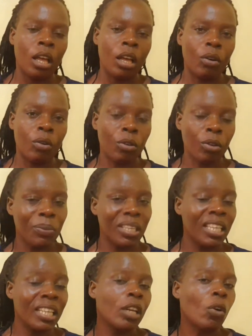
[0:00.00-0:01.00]
or
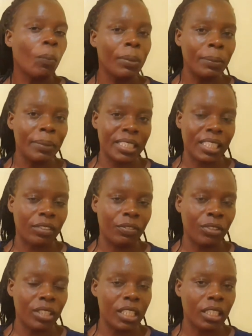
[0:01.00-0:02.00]
beginning complementary
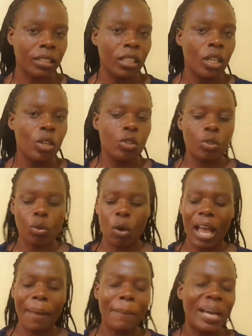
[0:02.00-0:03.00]
feeding.
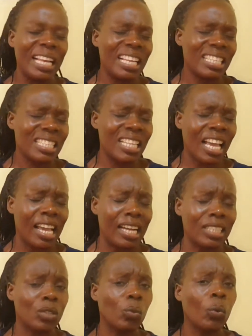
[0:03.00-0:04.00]
So a balanced
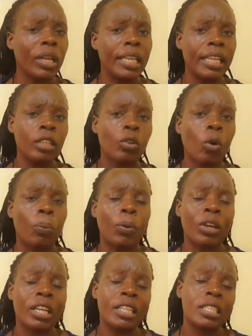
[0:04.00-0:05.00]
diet will
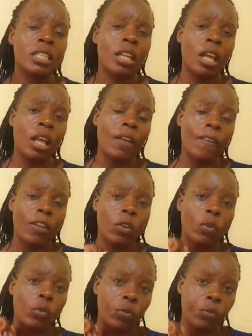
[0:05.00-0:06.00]
incorporate
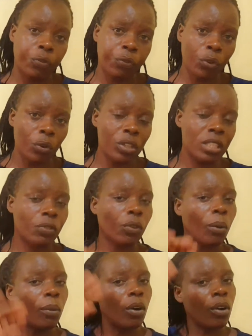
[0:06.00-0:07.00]
foods
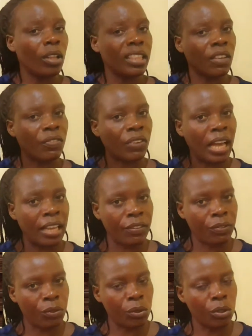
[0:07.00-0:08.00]
from all the
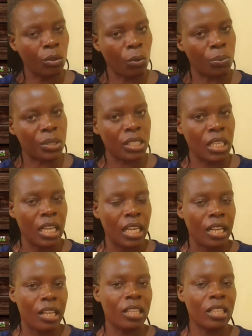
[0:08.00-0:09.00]
5 food groups.
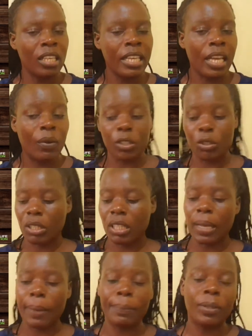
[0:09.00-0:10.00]
And here we are
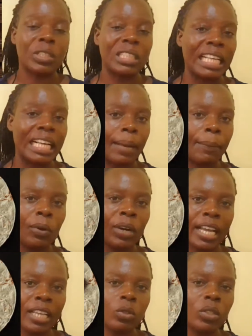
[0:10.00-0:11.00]
talking about the
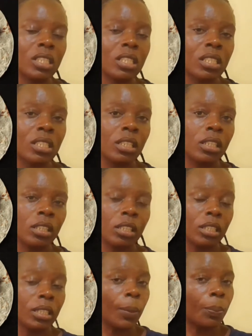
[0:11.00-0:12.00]
carbohydrates,
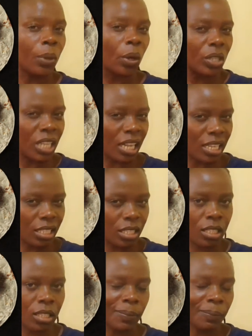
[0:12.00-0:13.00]
the
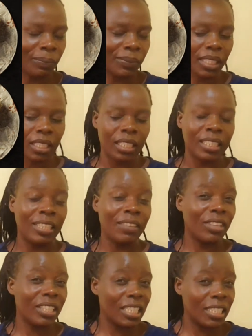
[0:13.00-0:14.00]
proteins, the
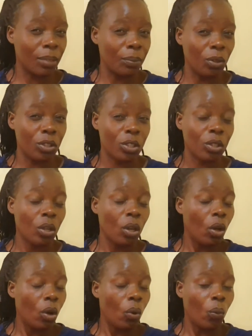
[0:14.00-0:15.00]
vegetables,
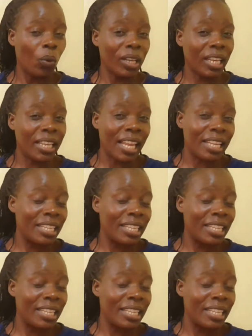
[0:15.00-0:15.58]
whether they are